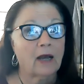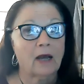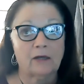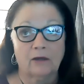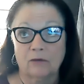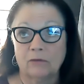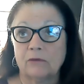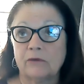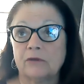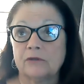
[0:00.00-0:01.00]
I know
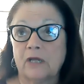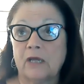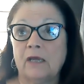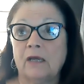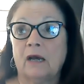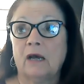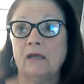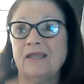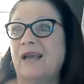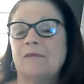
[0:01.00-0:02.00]
you're saying,
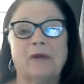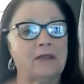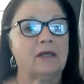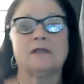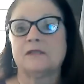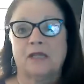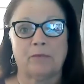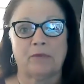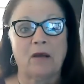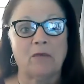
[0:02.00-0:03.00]
yeah, I think I'll
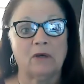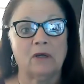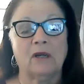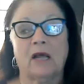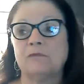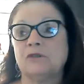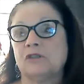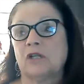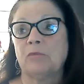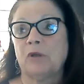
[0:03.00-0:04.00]
skip that one. I'm
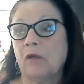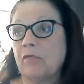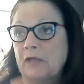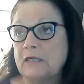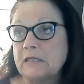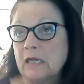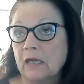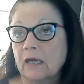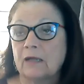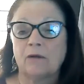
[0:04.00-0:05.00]
just going to be
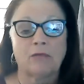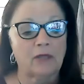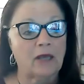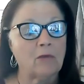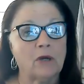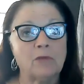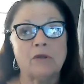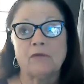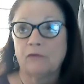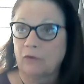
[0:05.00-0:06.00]
authentic. I don't think I want to
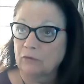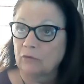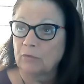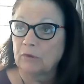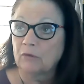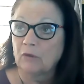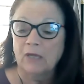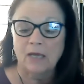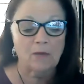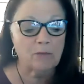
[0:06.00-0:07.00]
be vulnerable.
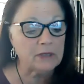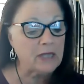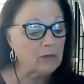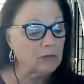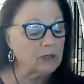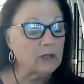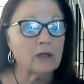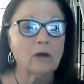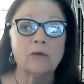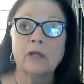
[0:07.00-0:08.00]
But they really
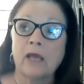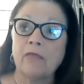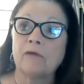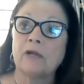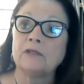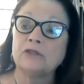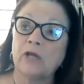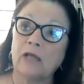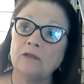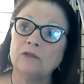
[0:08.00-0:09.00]
go together. And I
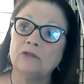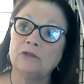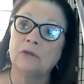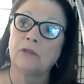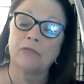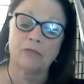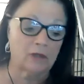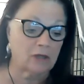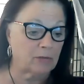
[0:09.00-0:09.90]
challenge you to think